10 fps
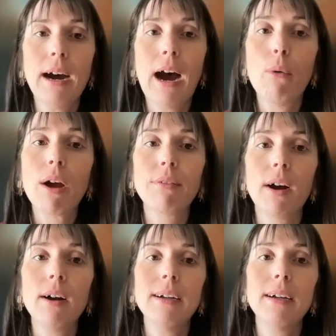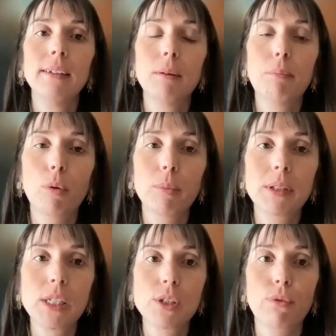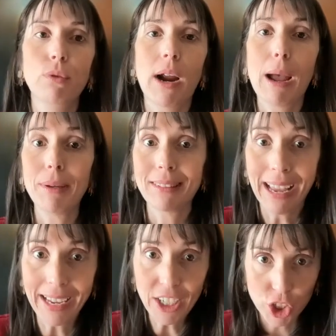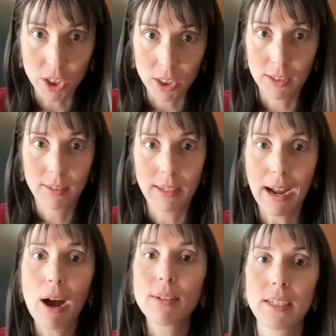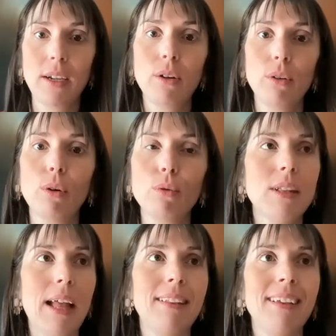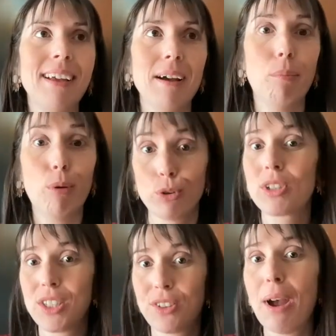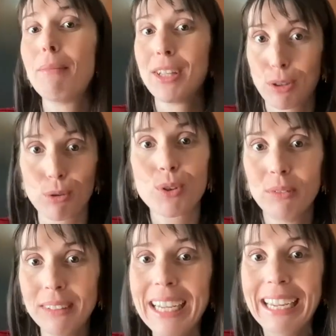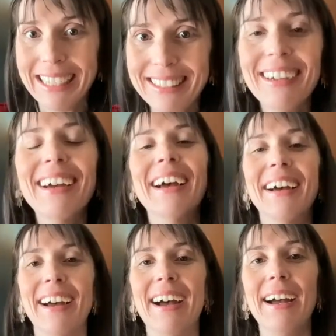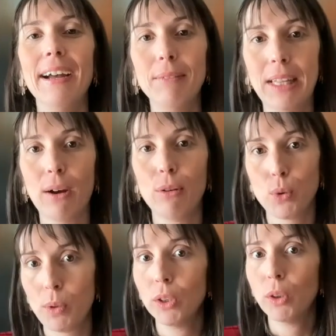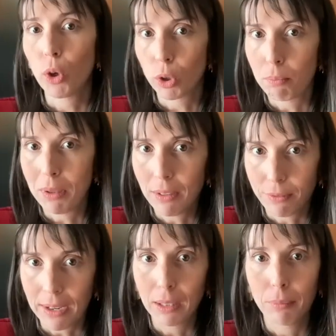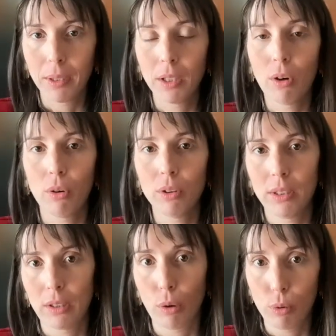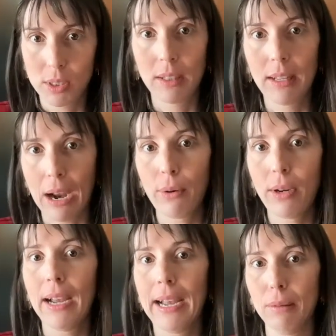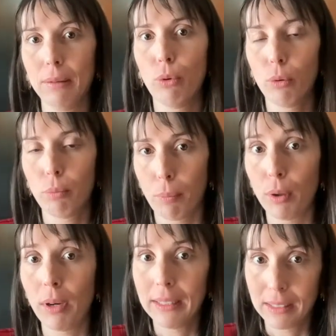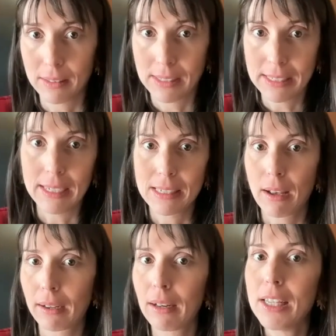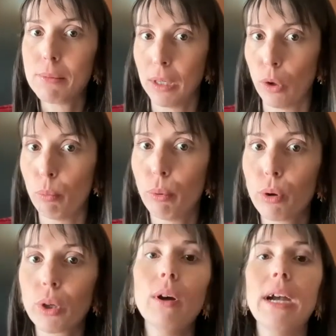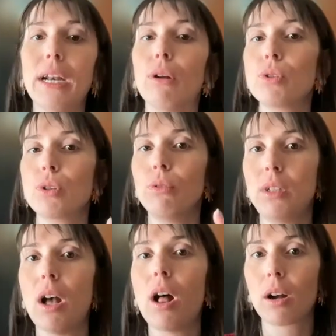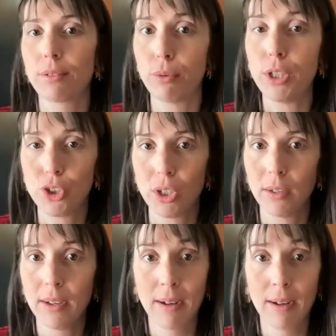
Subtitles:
However, the properties for habitation, the housing, those that Portuguese families also need, those will not be available on the coastal area and the more populated cities like Lisbon and Oporto, and also the Algarve region.